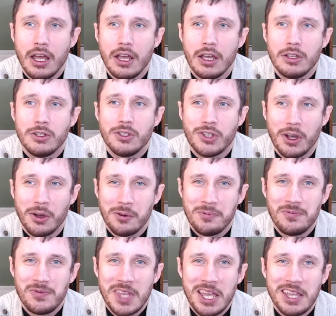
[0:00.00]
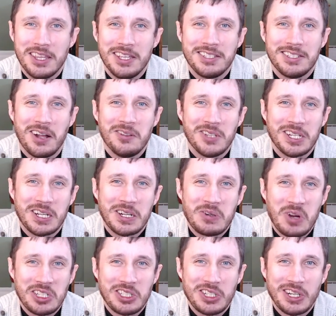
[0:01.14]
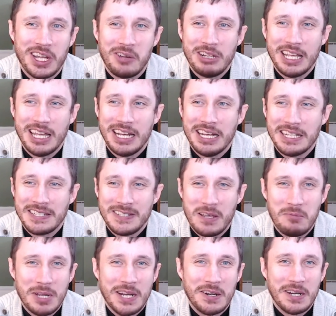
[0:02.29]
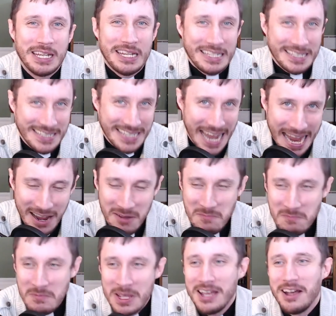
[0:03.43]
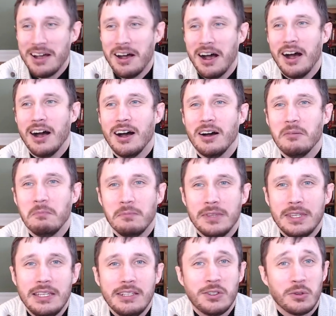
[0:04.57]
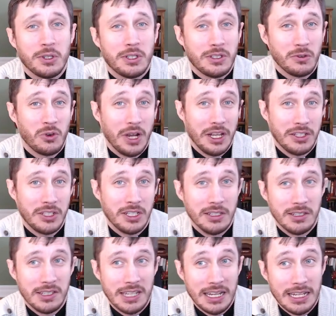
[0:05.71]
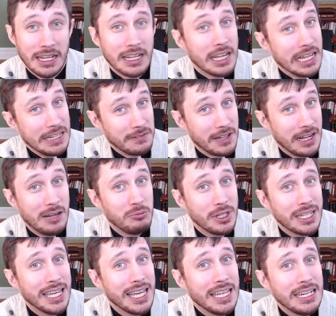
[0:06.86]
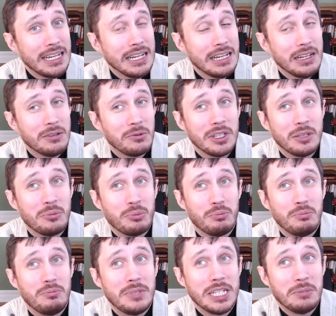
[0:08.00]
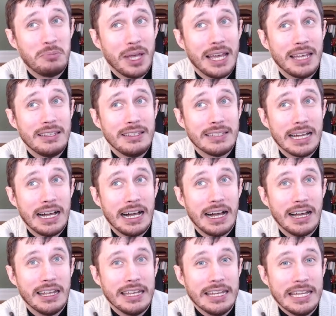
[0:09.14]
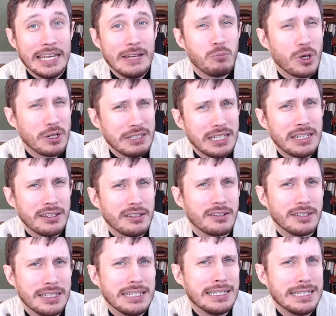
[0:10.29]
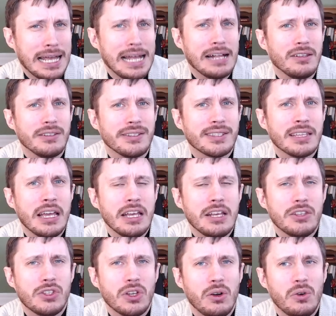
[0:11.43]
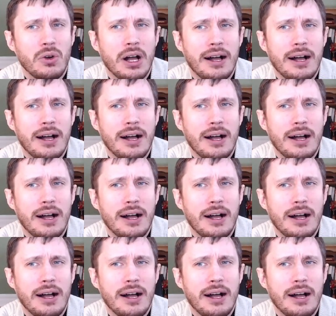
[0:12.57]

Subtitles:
So, this sounds like a question I would get in a seminary exam. These sorts of questions can get kind of complicated, and it really depends on particular details. So,